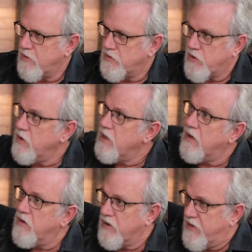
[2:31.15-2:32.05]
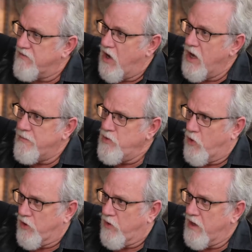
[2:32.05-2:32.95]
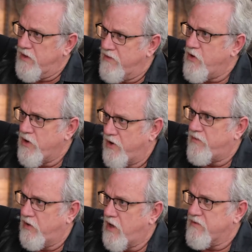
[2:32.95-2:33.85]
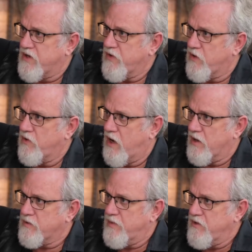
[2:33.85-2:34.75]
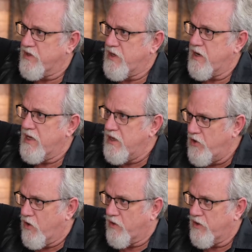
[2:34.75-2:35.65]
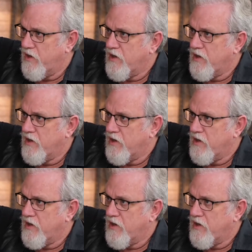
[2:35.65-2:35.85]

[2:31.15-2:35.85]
So they've gone up north, right, and they've heard an awful lot of different Qurans being recited in the north.